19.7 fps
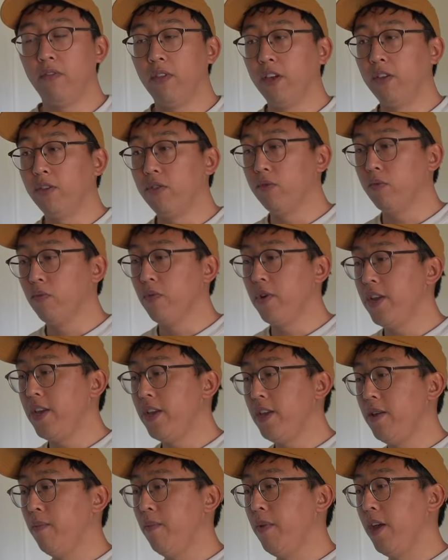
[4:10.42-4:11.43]

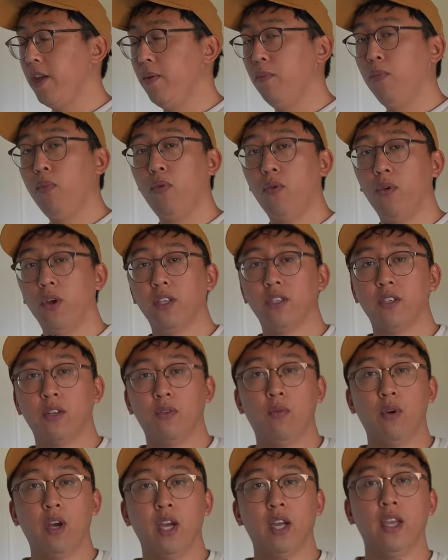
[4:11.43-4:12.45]
3 main points
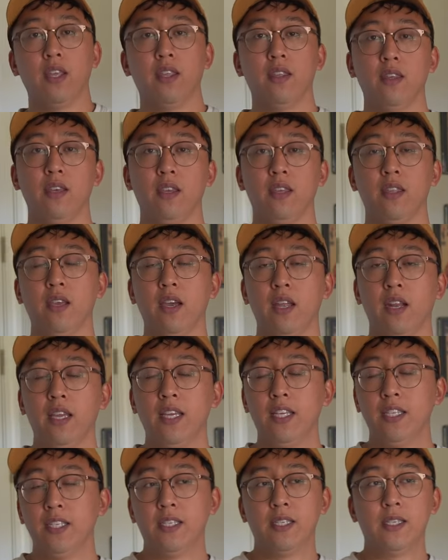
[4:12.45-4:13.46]
on why I think that
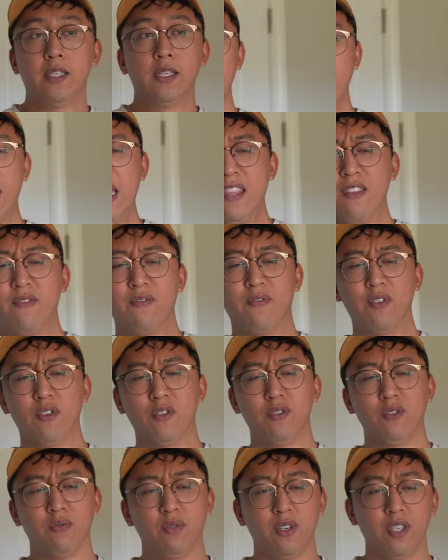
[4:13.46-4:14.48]
is. I think the
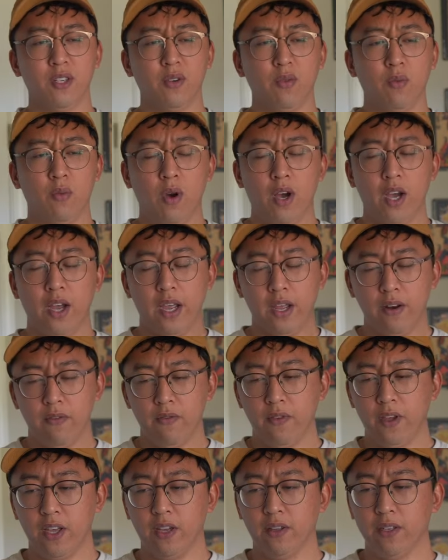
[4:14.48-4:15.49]
first reason why it
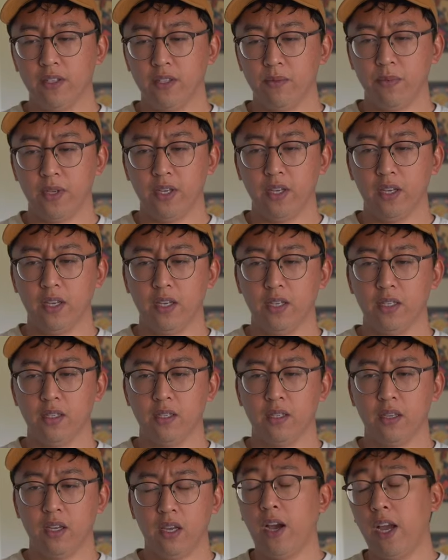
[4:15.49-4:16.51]
failed is
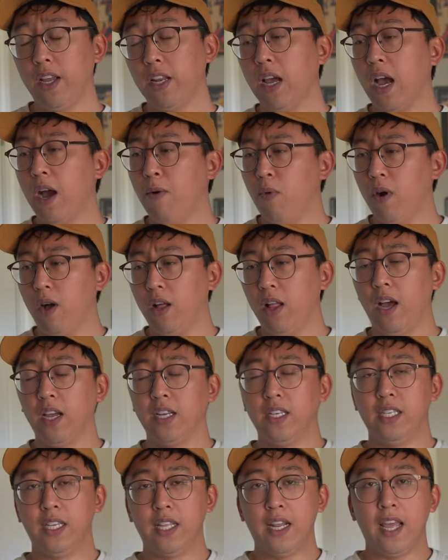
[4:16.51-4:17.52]
because while I
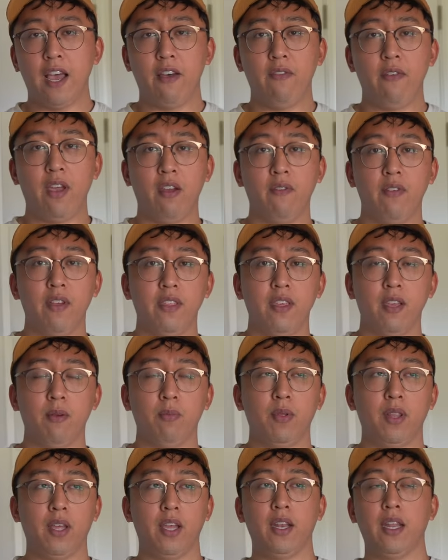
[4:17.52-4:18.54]
did have everything
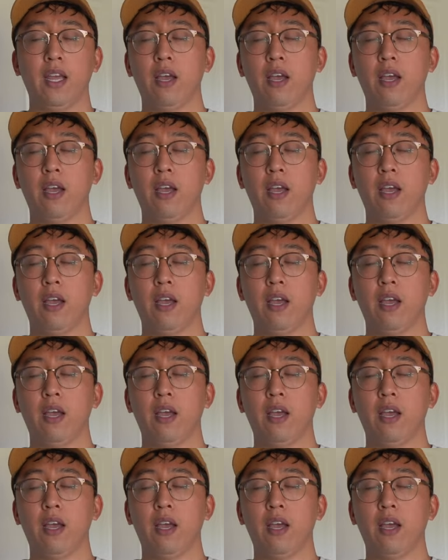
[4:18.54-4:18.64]
planned